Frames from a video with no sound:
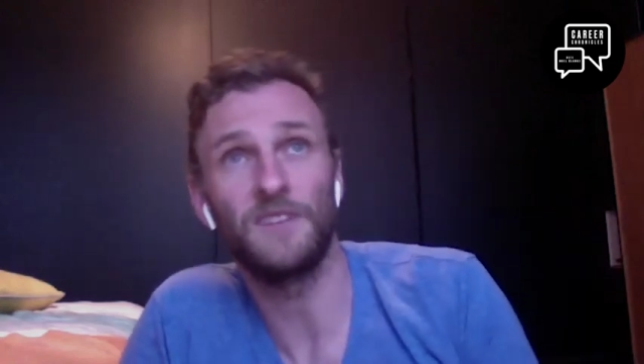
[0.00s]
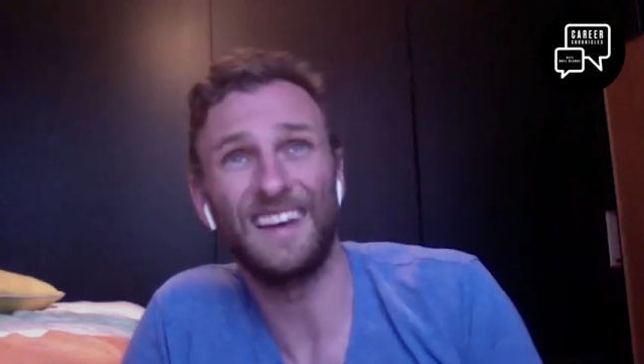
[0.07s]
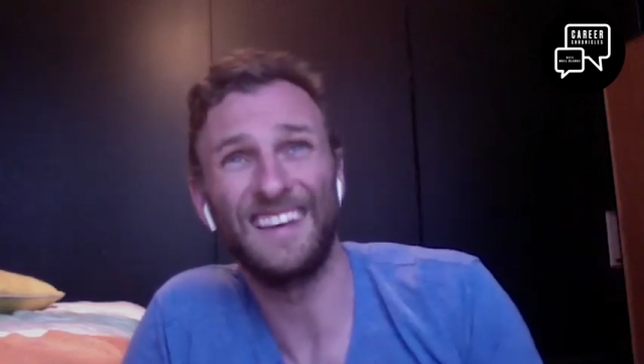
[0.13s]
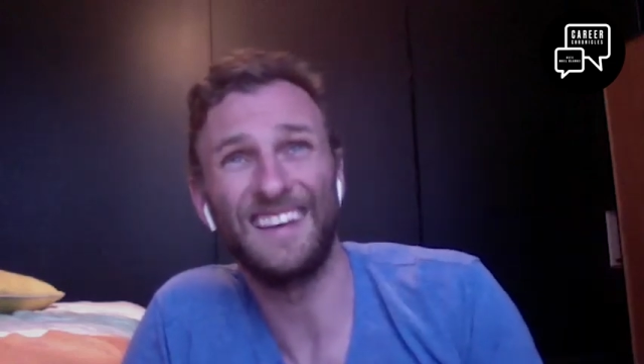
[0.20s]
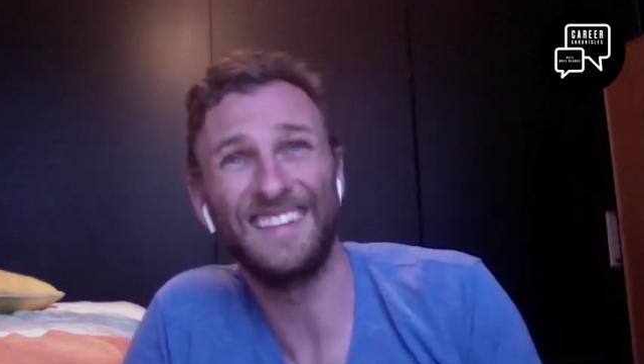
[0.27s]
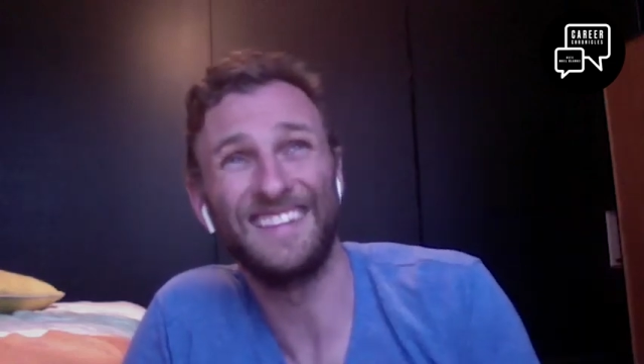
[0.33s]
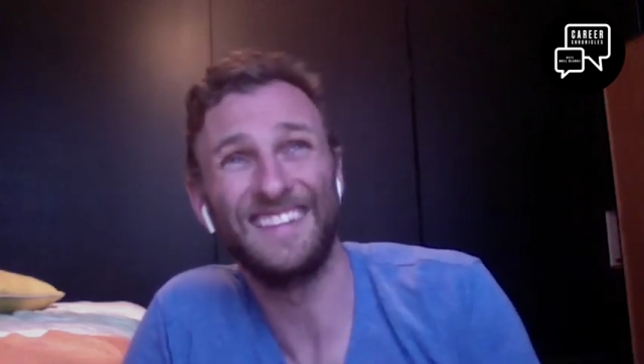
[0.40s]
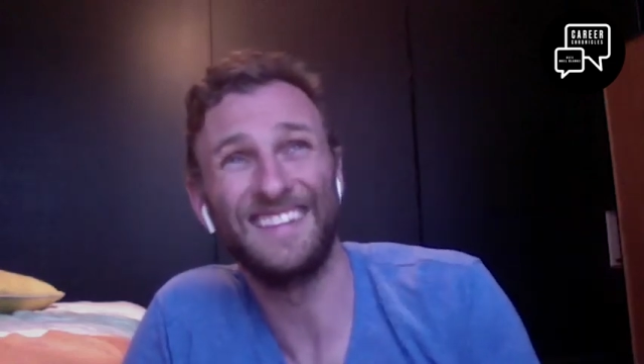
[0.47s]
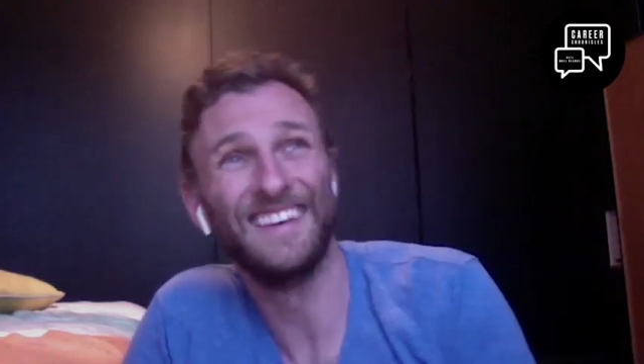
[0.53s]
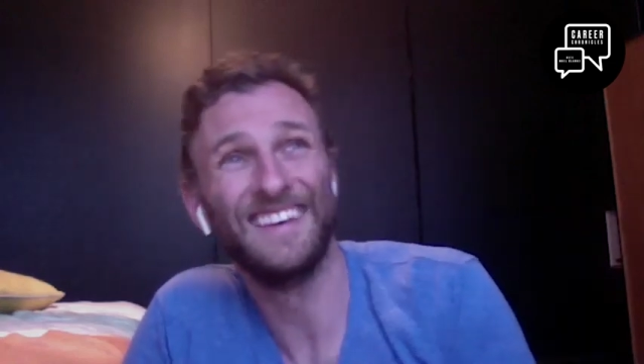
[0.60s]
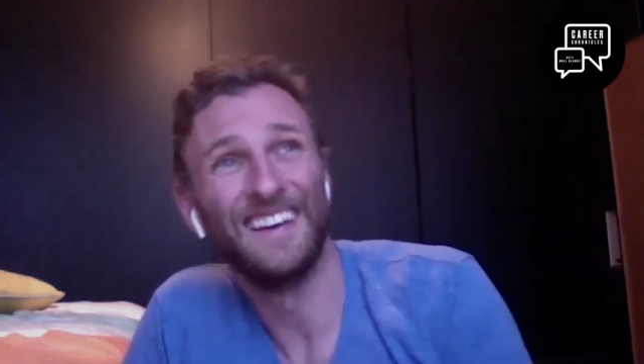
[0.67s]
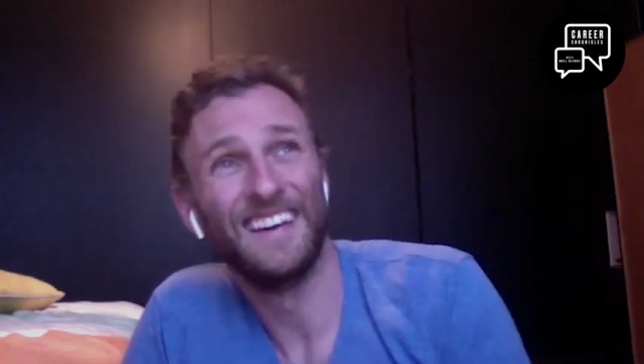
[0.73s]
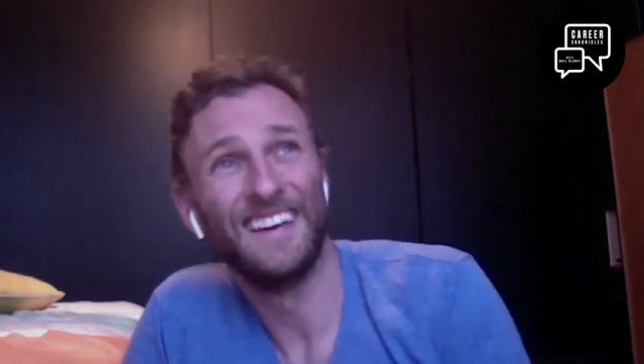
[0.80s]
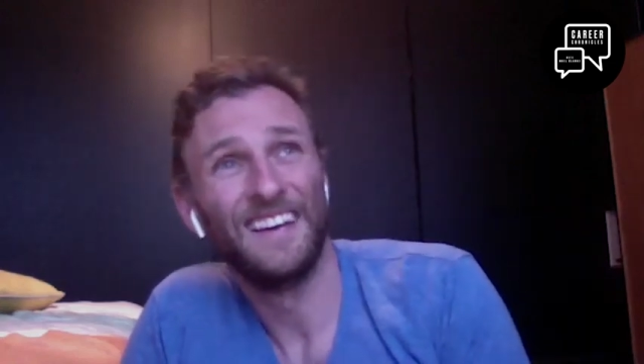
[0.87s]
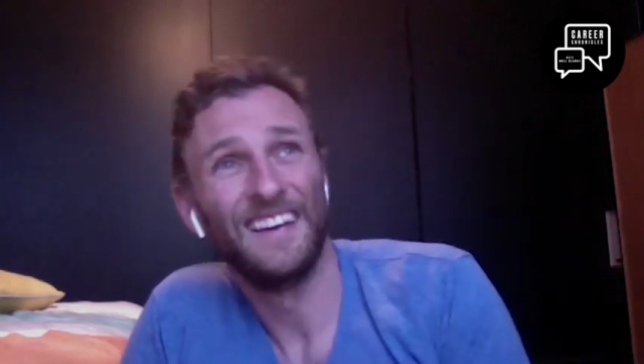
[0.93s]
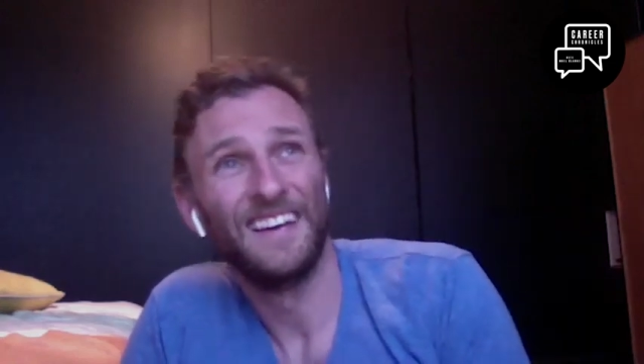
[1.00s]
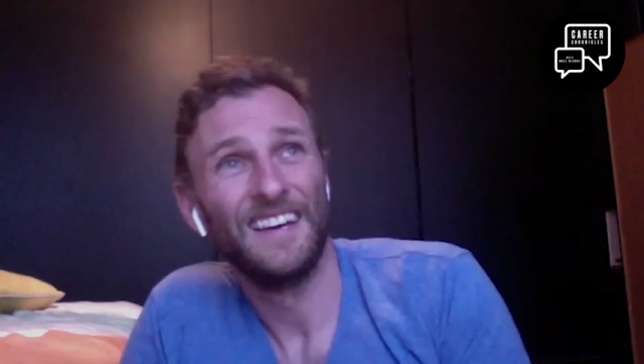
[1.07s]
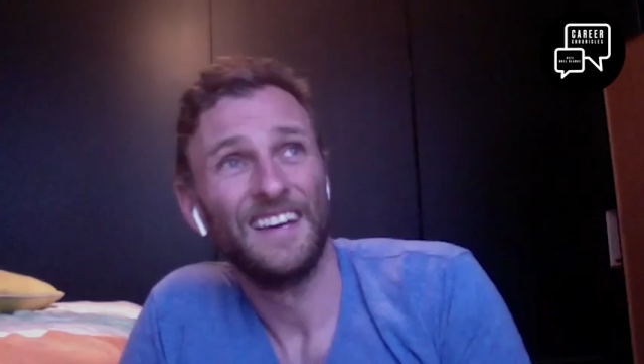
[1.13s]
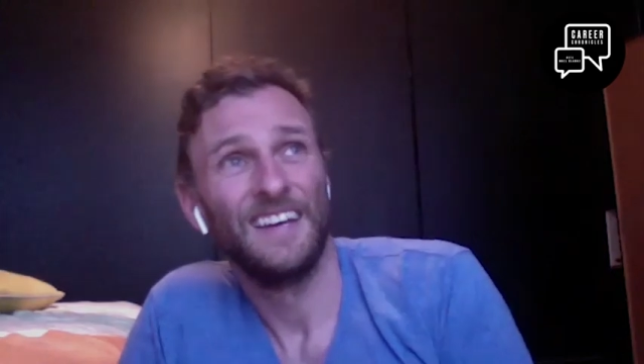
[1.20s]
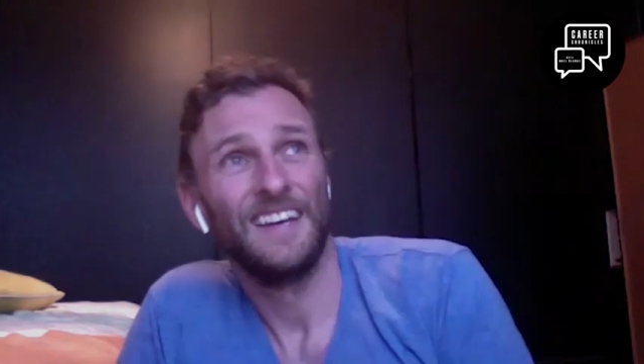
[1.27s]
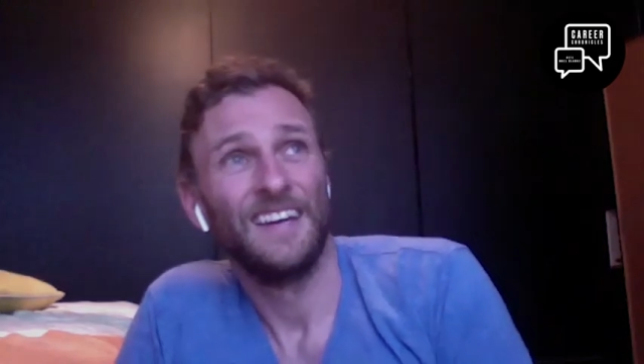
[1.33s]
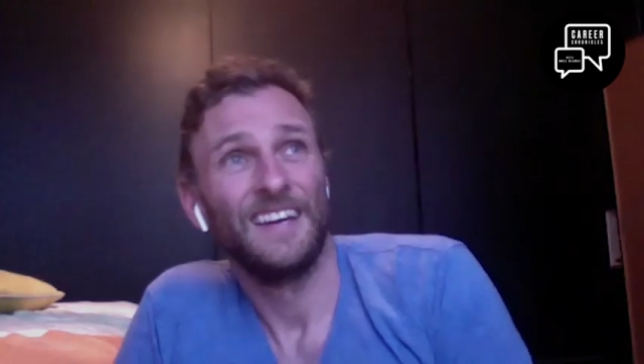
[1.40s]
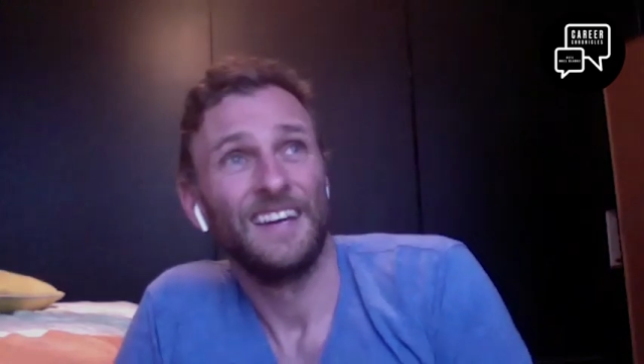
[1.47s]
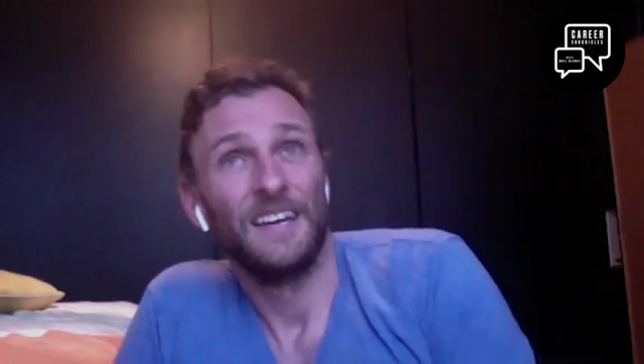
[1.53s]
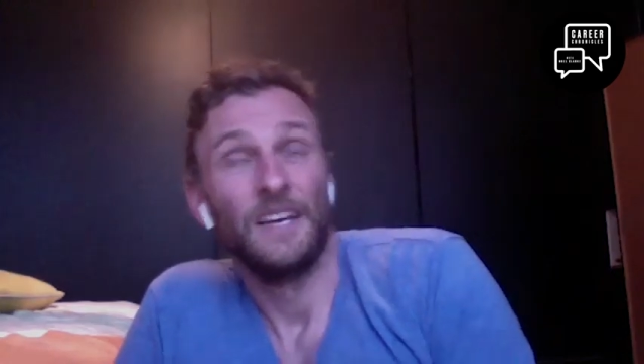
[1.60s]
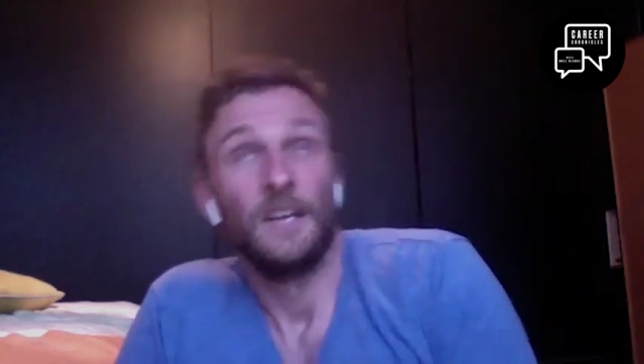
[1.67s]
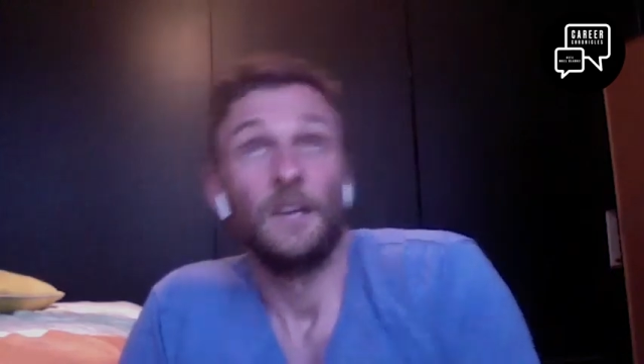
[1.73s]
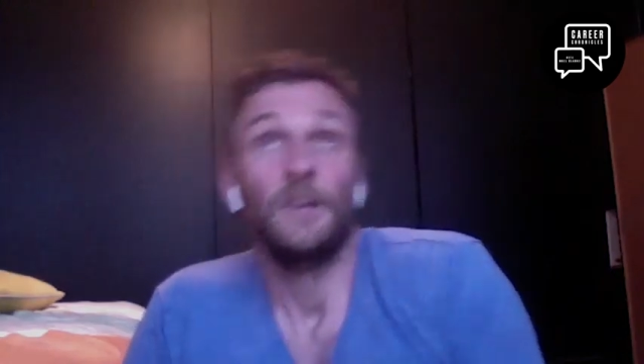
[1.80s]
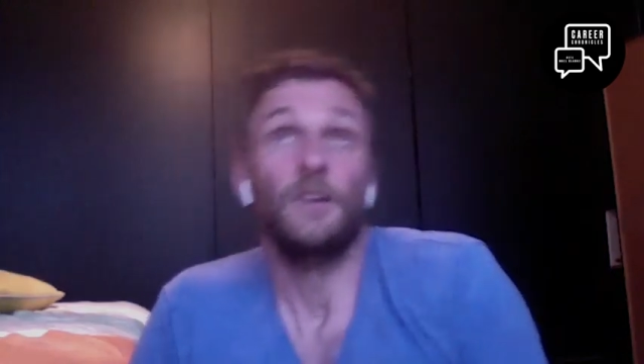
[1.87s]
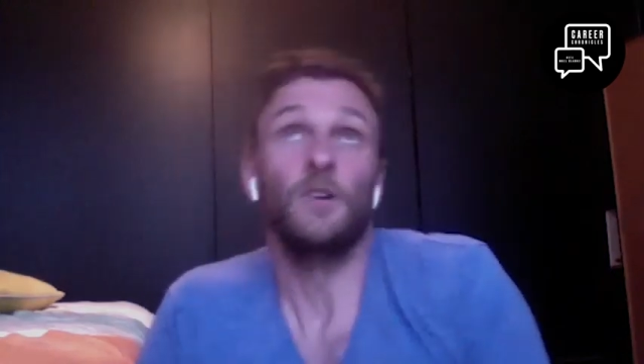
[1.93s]
in,
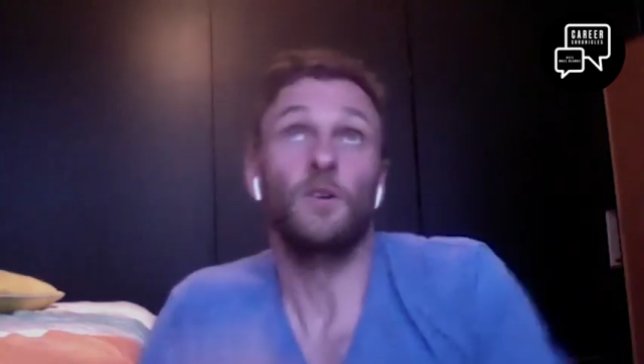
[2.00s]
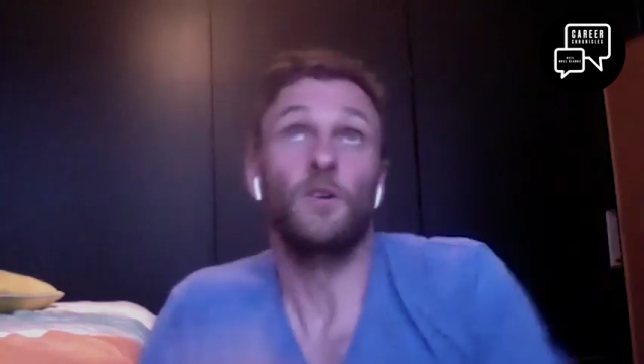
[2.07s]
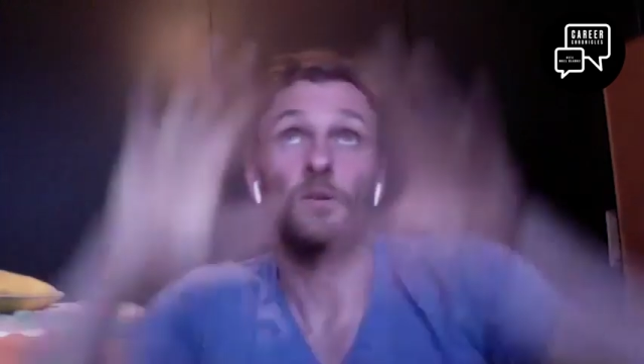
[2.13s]
you